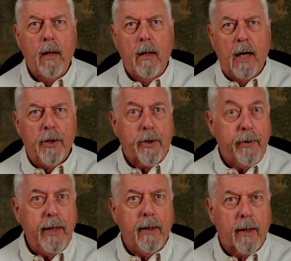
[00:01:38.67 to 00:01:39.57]
And the
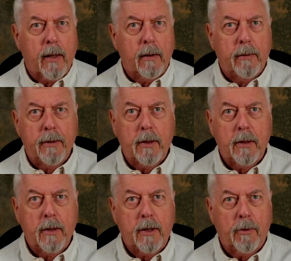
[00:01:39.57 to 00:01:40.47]
greedy little
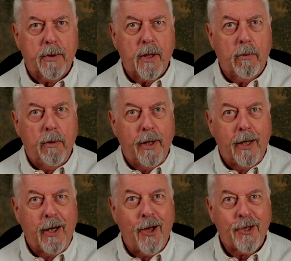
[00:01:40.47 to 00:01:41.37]
so-and-so
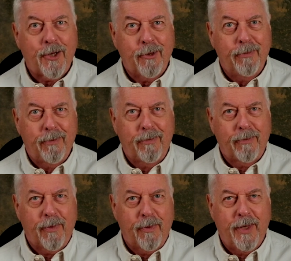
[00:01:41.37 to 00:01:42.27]
lost
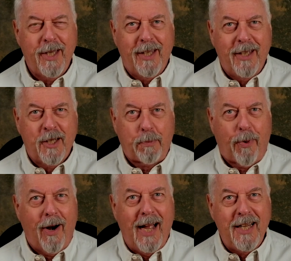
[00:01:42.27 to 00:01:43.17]
his
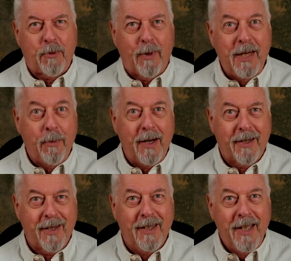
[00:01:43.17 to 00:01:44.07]
prize when he went
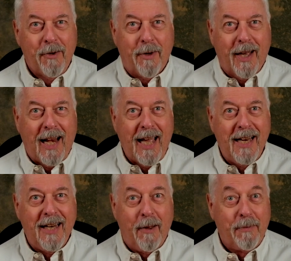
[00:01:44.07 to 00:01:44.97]
to, when I
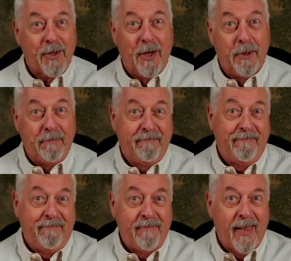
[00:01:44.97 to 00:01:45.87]
landed him. So
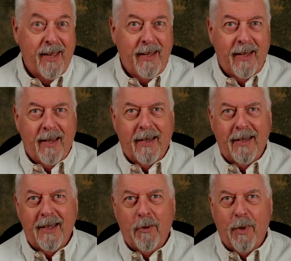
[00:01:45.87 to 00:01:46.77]

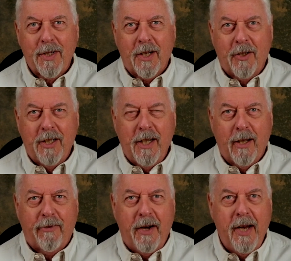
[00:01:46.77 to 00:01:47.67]
it wasn't a good
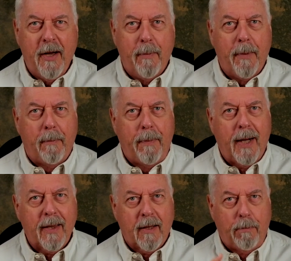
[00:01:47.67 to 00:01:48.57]
deal for him.
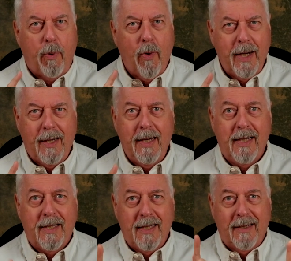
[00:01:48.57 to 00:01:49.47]
But the point
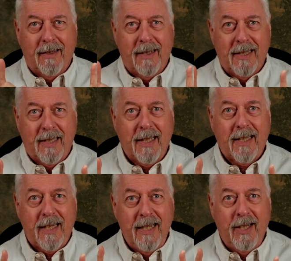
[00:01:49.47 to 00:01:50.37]
is, a
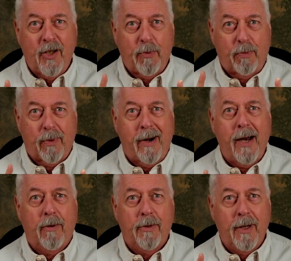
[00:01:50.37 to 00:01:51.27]
6-inch
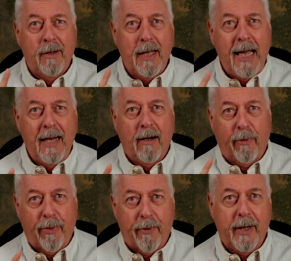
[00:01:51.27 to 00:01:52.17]
brown ate a
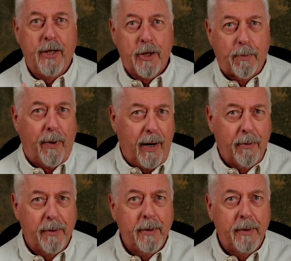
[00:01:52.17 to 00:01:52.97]
3-inch brown.